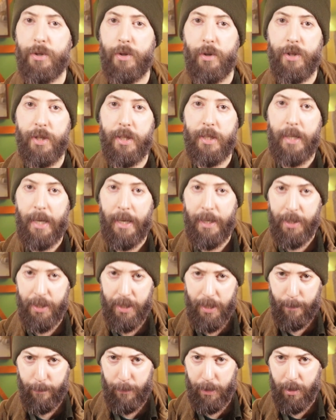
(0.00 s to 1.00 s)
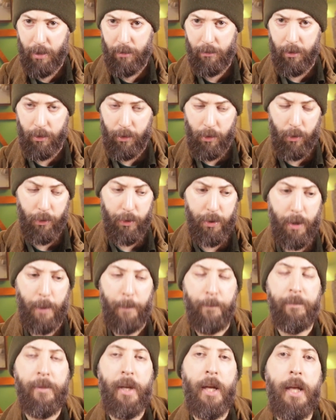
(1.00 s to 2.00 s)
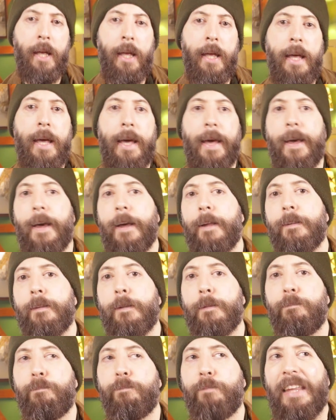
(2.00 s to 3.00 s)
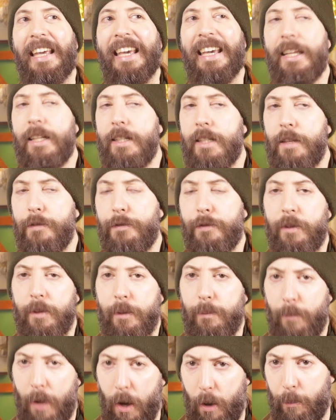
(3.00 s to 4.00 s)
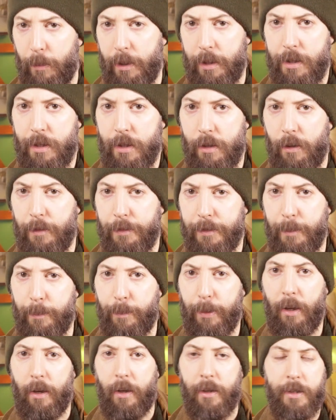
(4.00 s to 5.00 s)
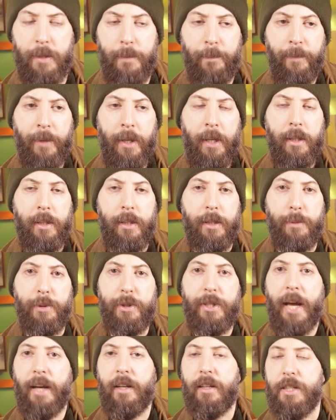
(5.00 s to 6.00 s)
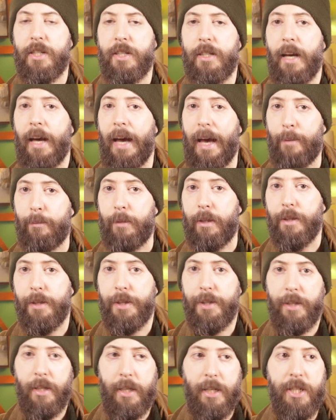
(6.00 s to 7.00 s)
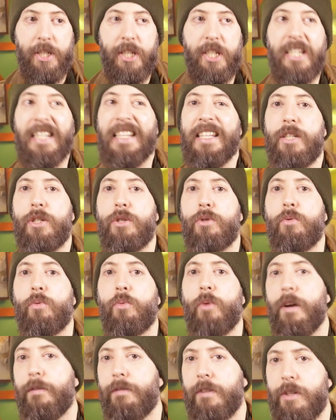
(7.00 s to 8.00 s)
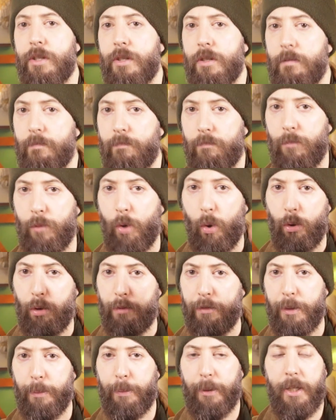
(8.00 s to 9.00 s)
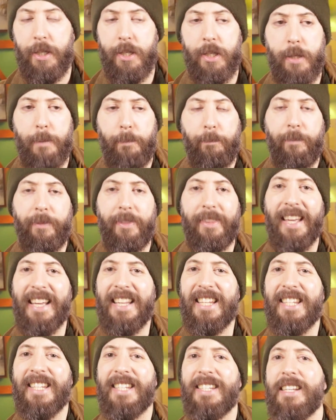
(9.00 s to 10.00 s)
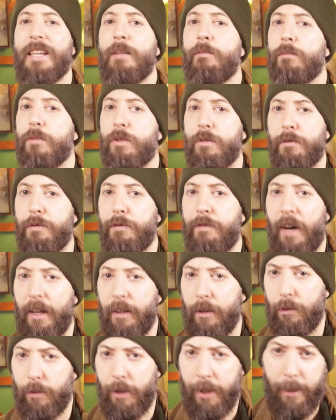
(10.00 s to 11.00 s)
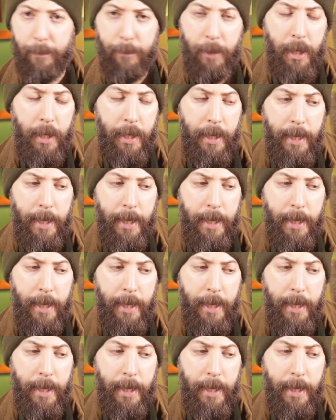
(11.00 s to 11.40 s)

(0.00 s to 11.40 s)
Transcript: sources and some material culture. And in different moments of the plot, the protagonist, Amleth, sees ravens all over the place. They seem to follow him,